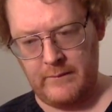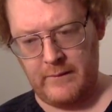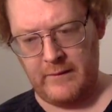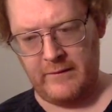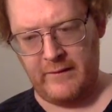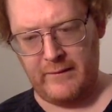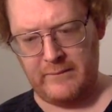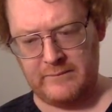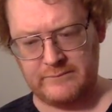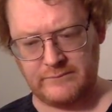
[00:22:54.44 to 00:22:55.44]
But
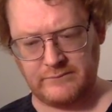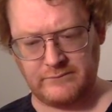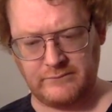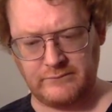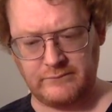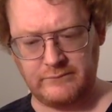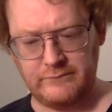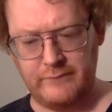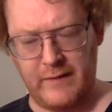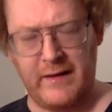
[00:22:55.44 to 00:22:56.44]
um,
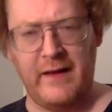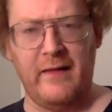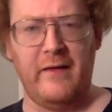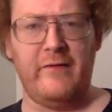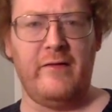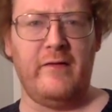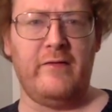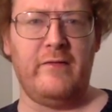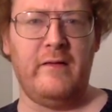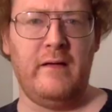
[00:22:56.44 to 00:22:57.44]
Achilles and
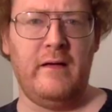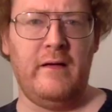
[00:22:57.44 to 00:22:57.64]
his